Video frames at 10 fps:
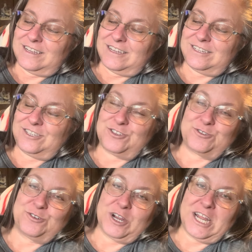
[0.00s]
It's so
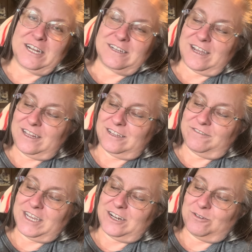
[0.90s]
great. I love
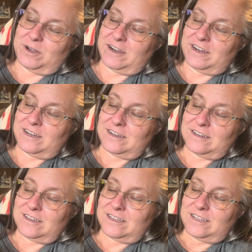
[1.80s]
getting to wear it.
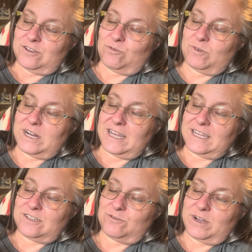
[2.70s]
When I
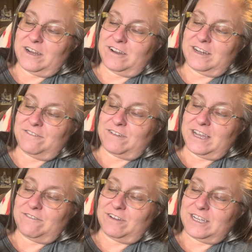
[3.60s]
get to wear it, if I
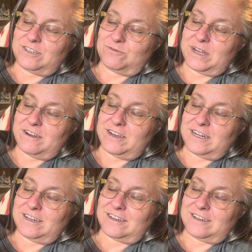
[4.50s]
ever get to wear it.